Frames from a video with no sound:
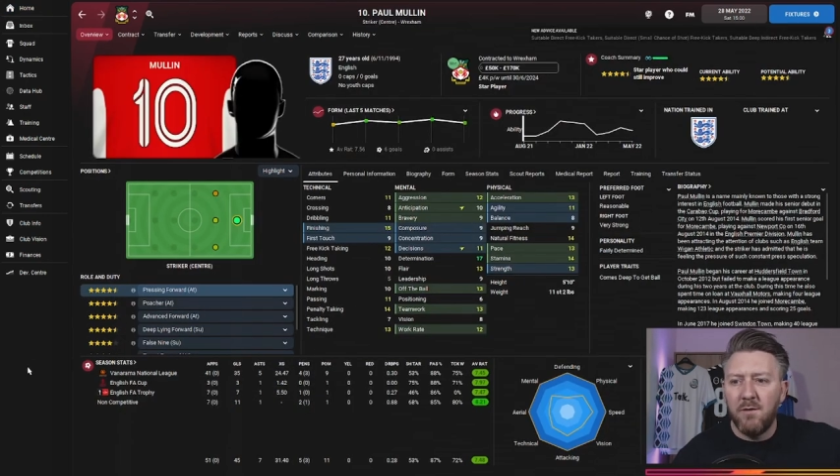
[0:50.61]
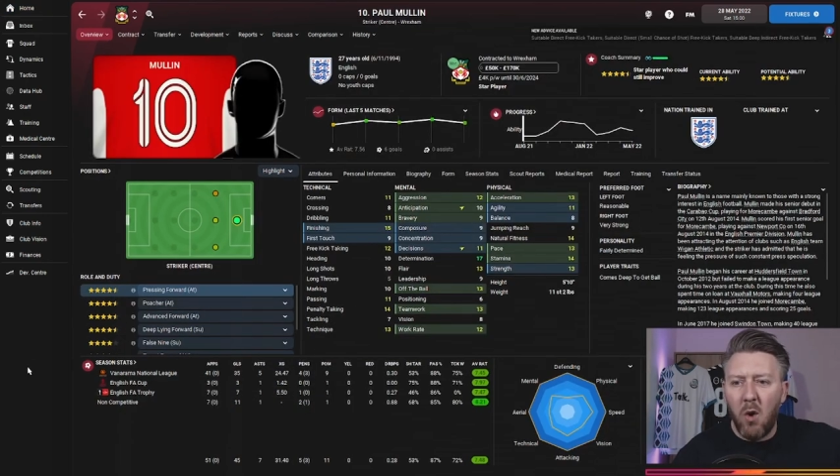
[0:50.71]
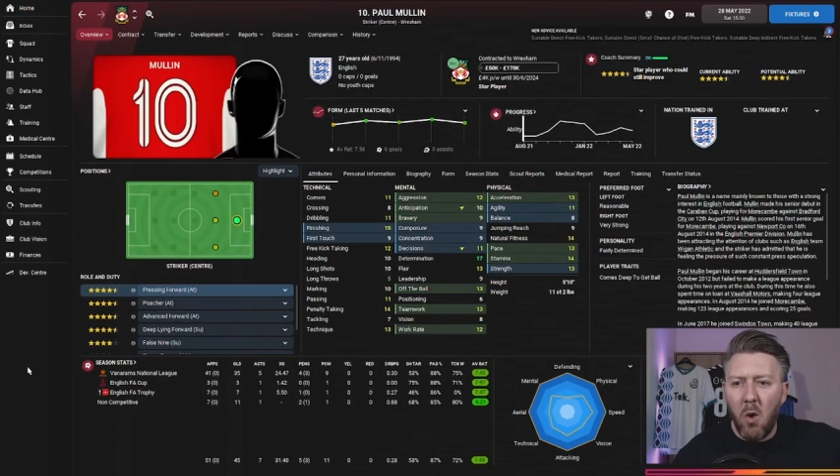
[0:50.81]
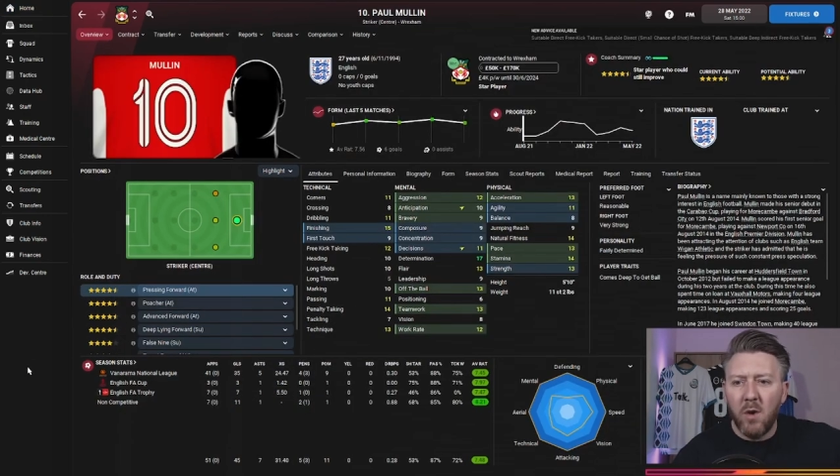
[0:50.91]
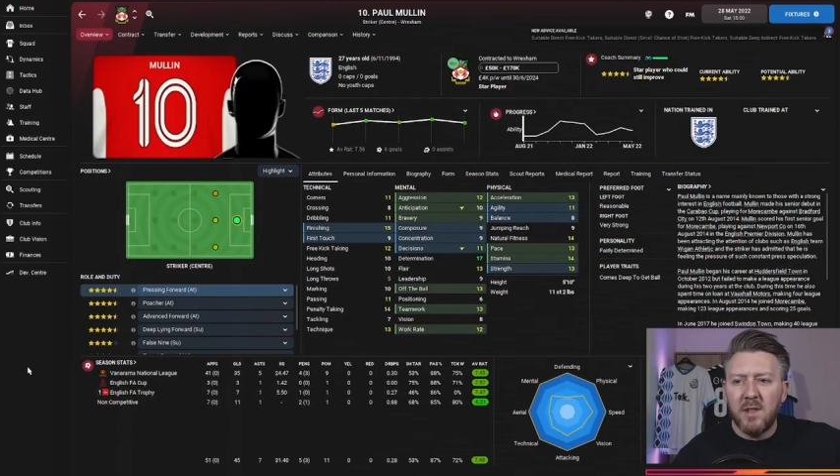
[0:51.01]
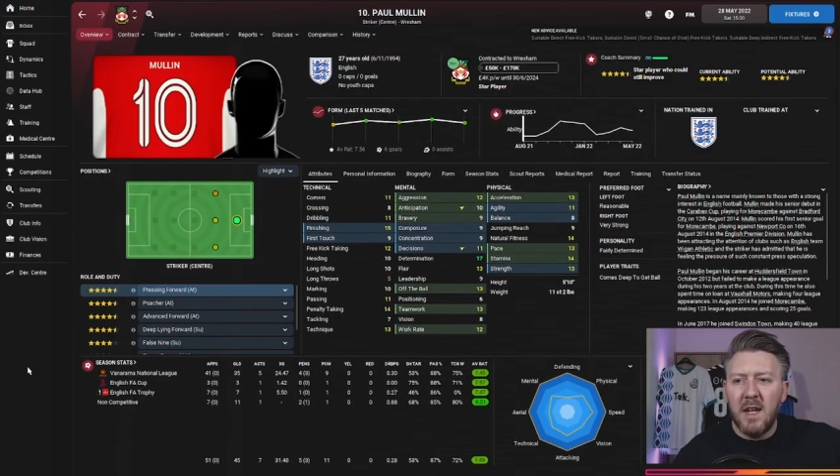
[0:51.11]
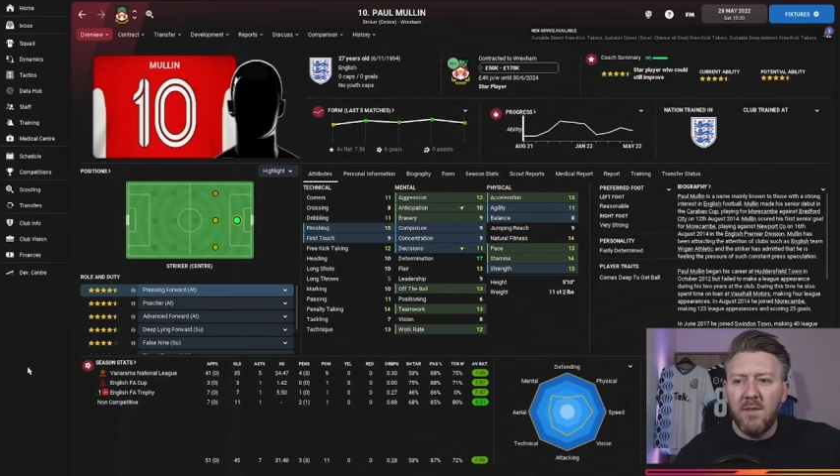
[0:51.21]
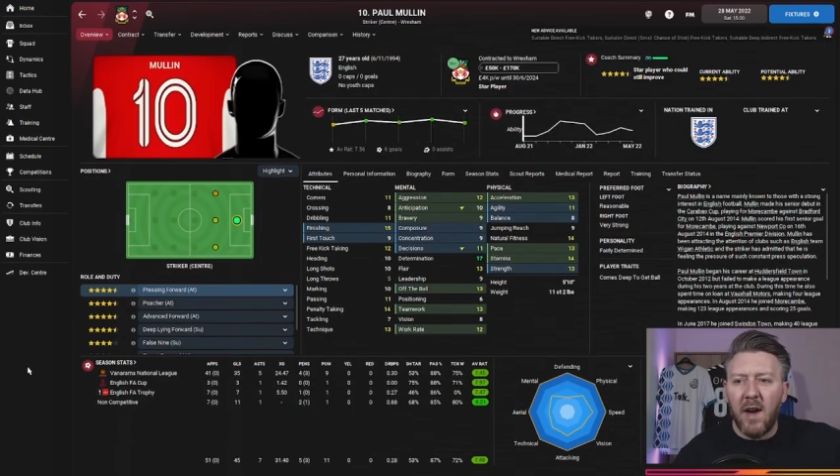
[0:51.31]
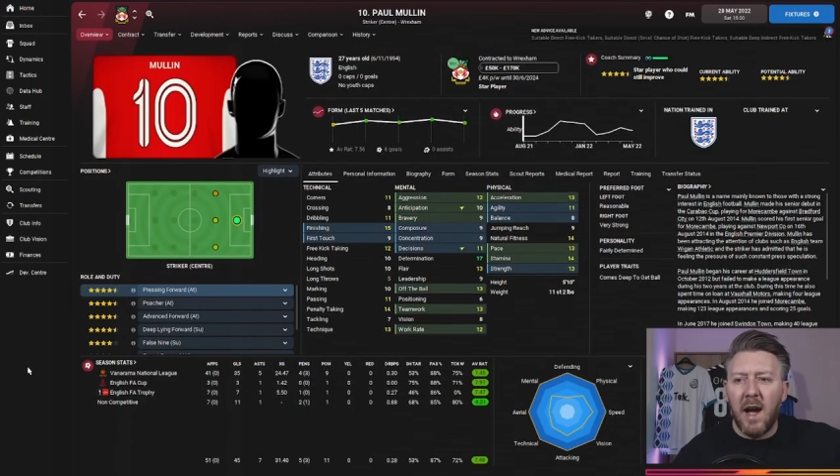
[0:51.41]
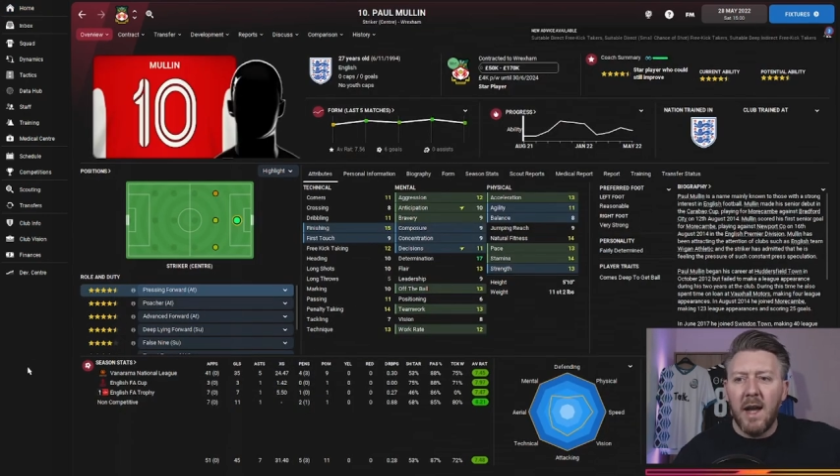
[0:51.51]

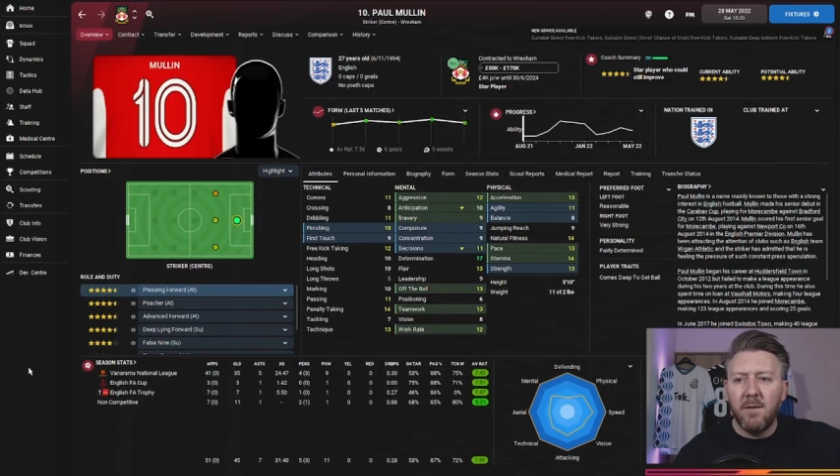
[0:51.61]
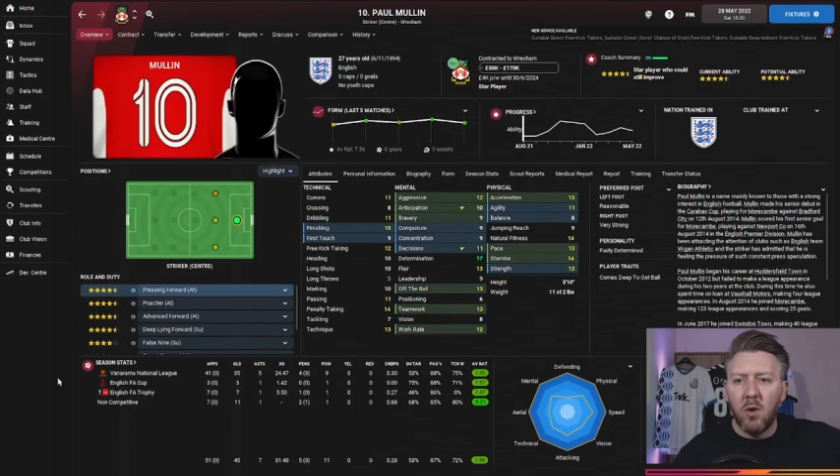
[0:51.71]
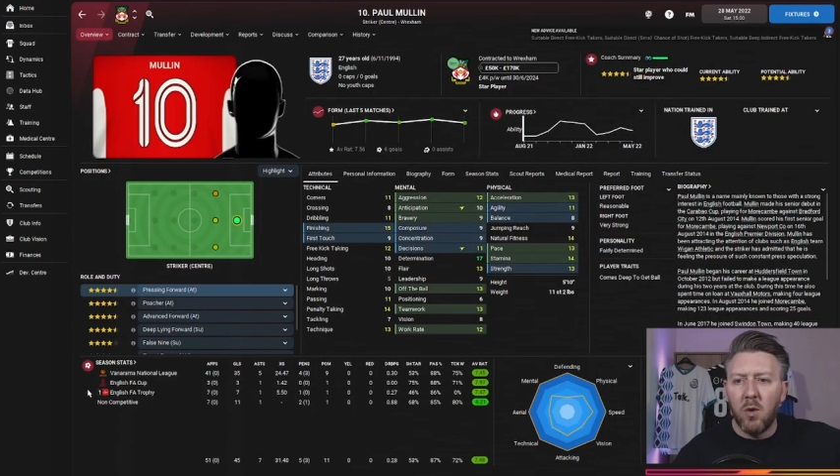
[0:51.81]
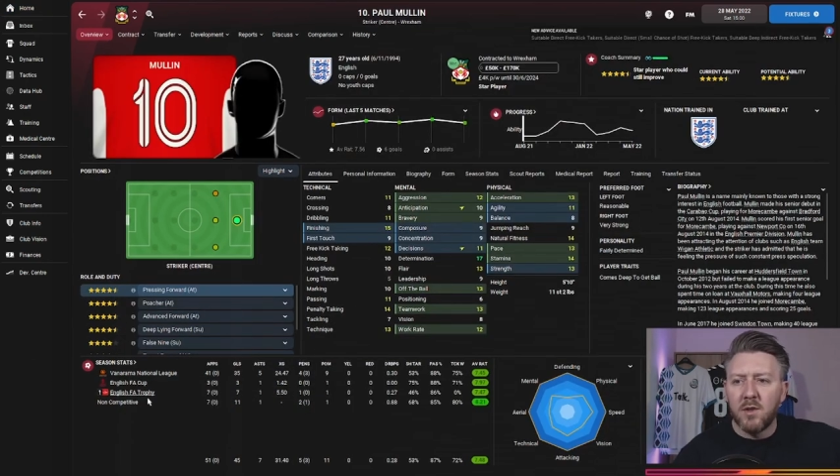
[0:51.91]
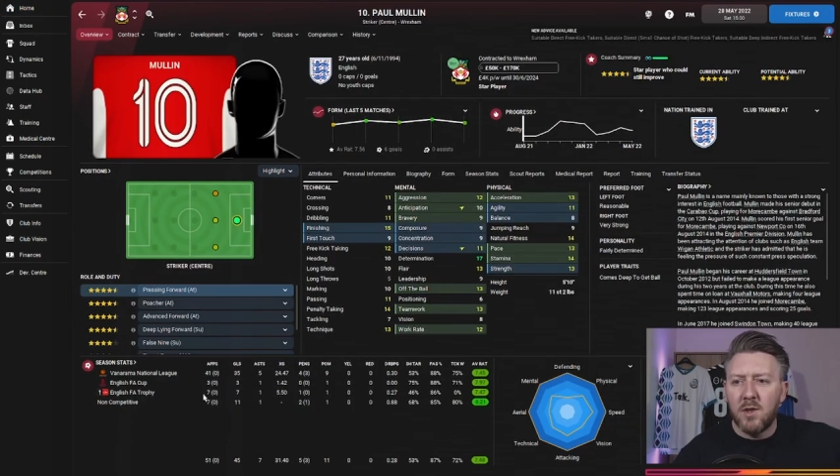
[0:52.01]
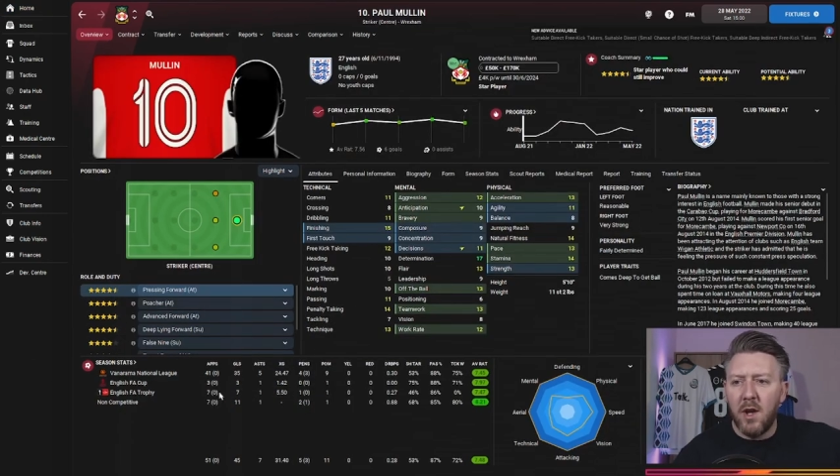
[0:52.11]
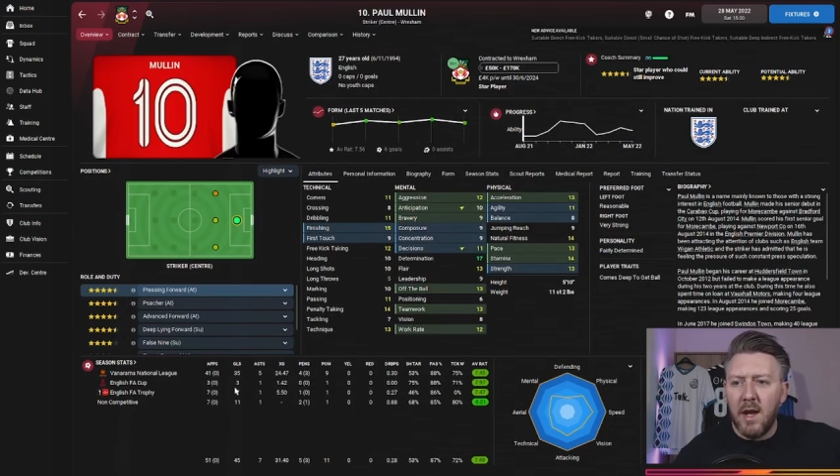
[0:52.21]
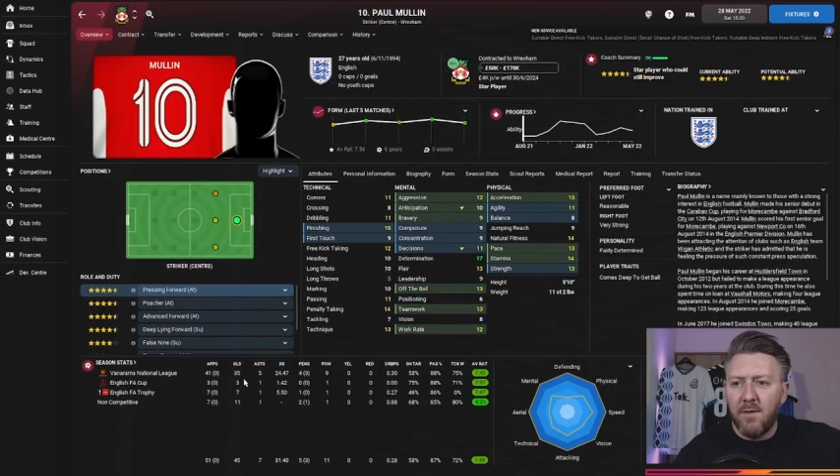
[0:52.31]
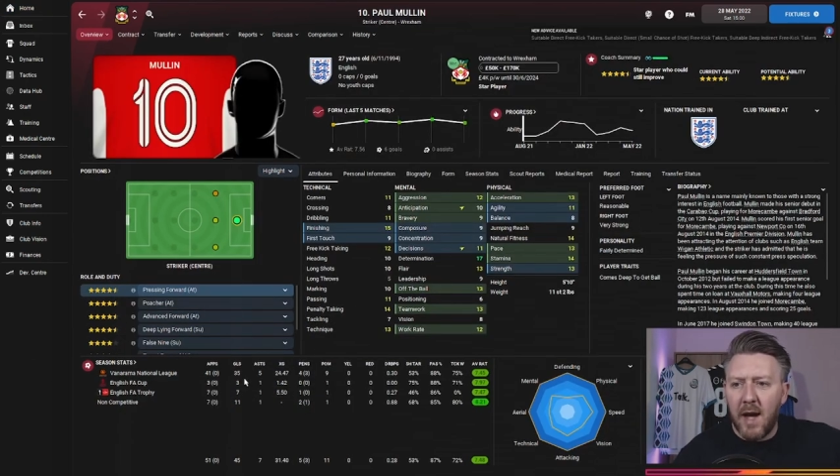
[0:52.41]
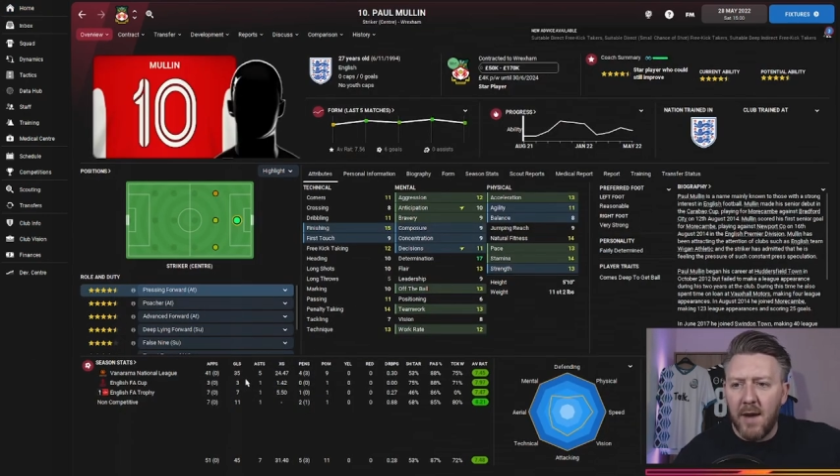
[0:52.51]
45 goals,
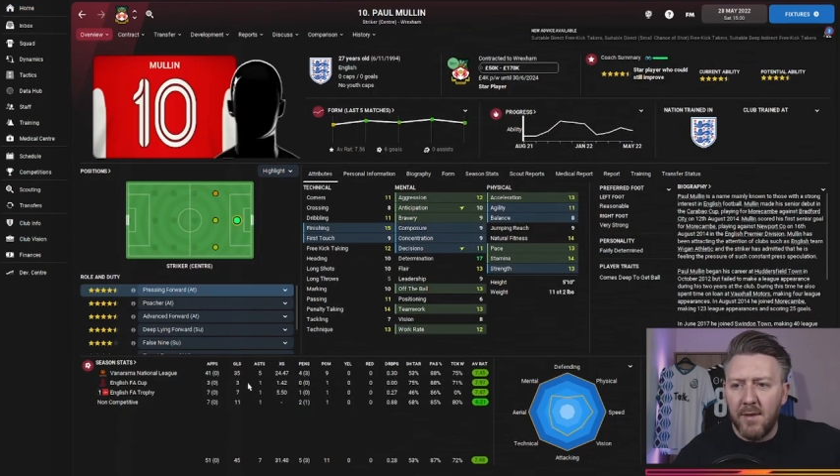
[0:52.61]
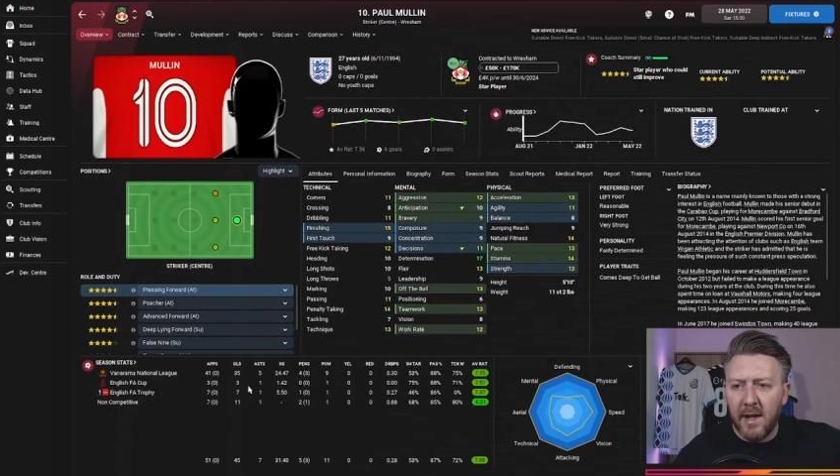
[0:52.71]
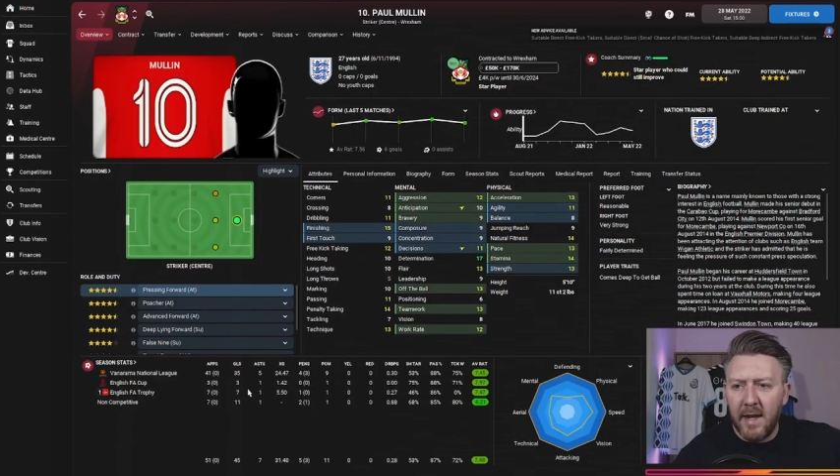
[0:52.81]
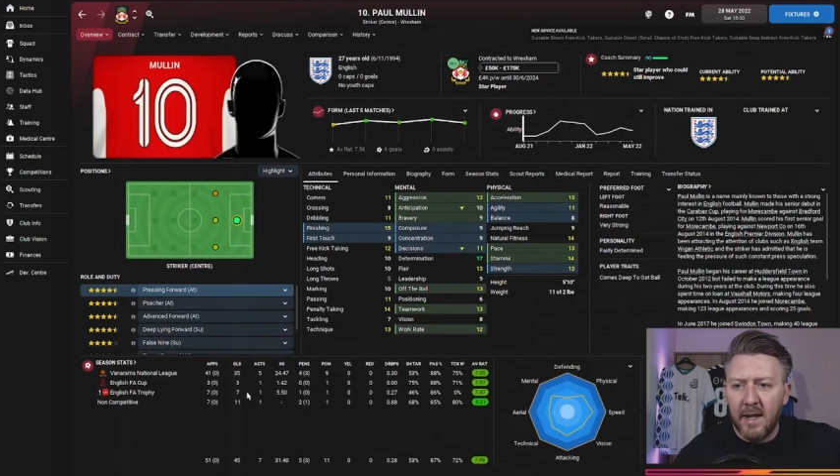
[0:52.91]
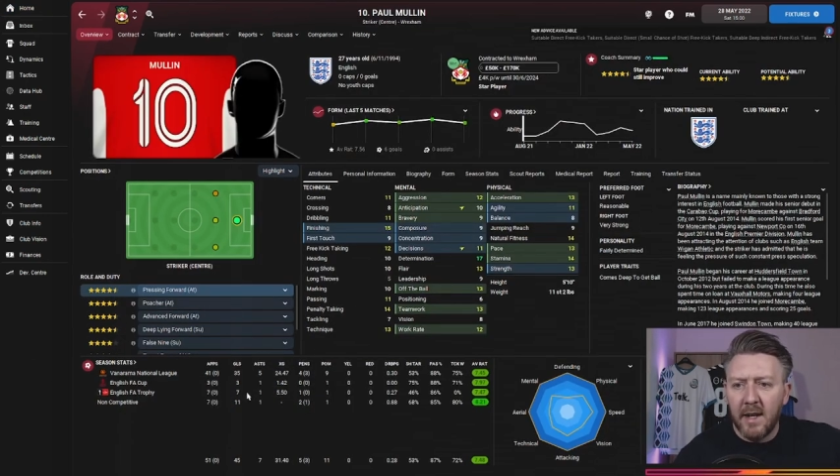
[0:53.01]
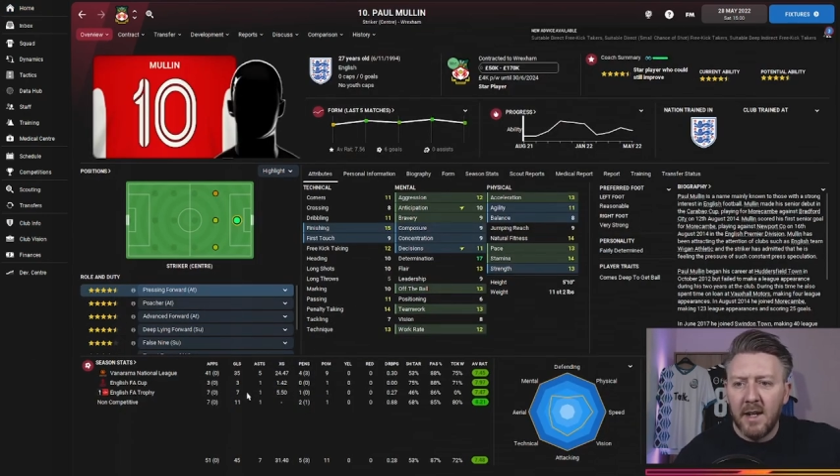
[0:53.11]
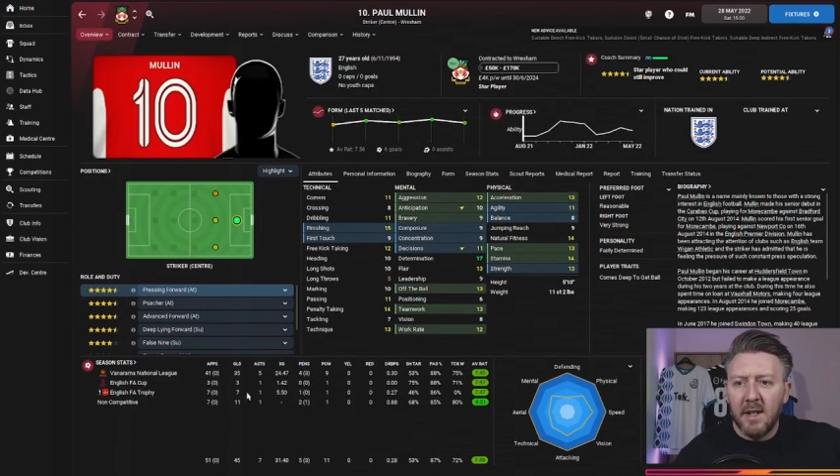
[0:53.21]
35 in the league,